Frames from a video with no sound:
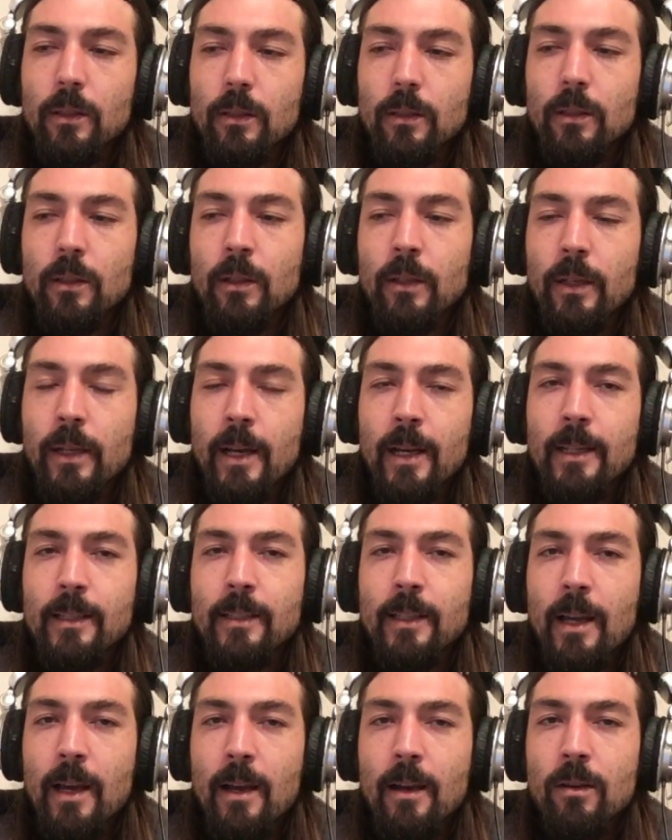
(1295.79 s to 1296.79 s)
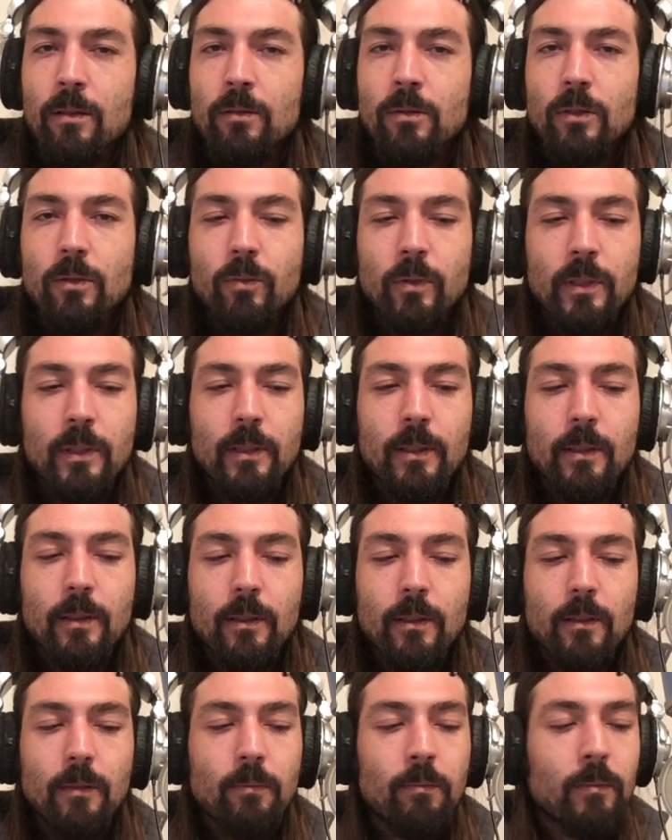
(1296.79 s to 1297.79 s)
nice house with
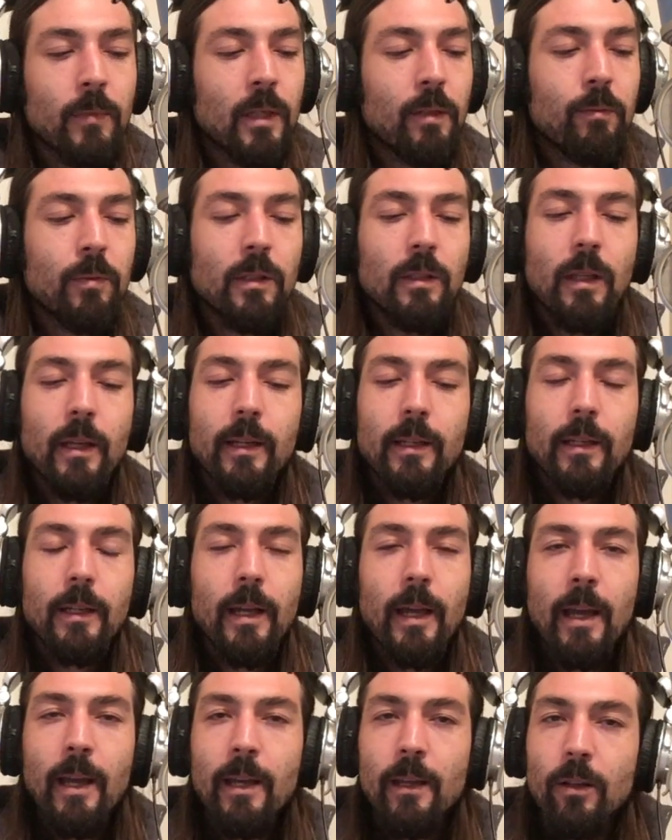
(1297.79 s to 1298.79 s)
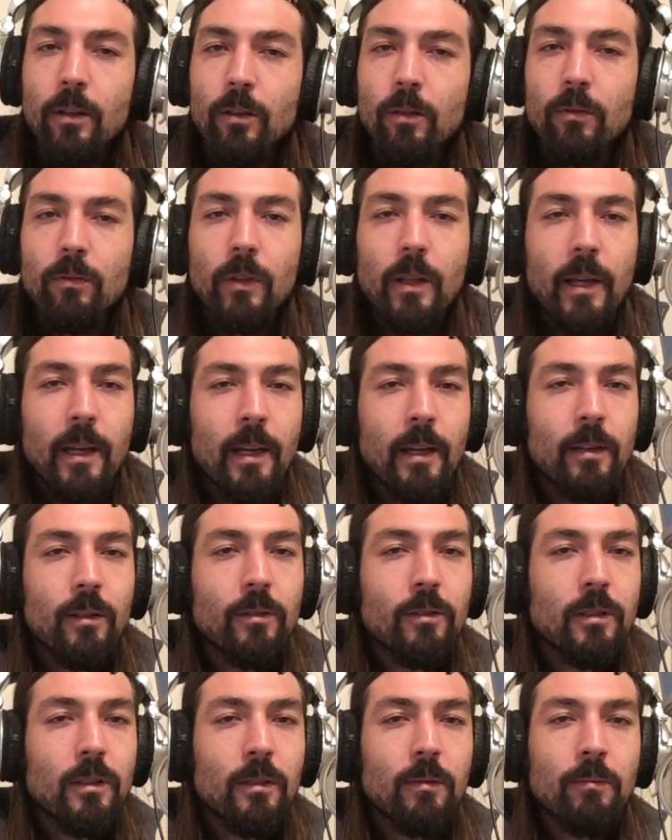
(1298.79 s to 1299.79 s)
maybe like an acre of land or
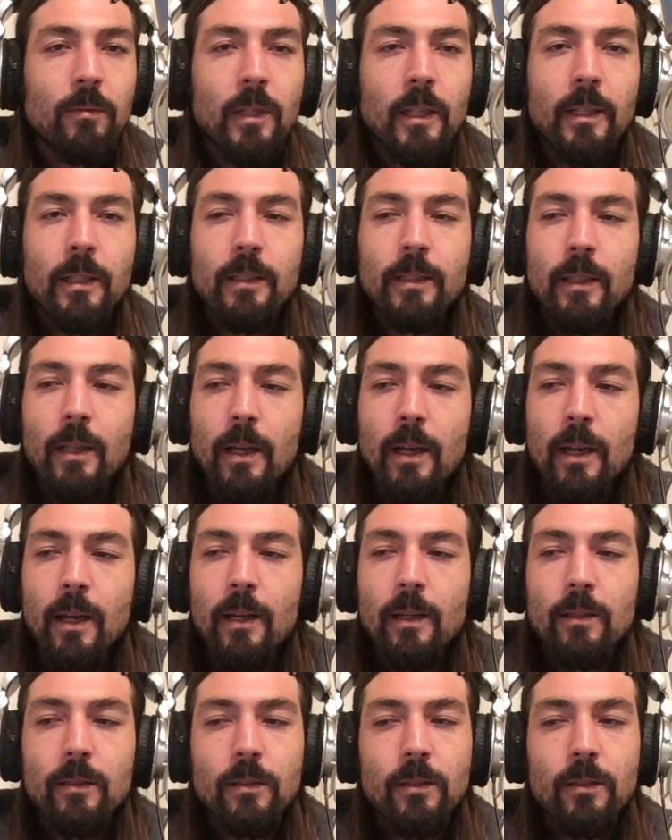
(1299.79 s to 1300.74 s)
something like that,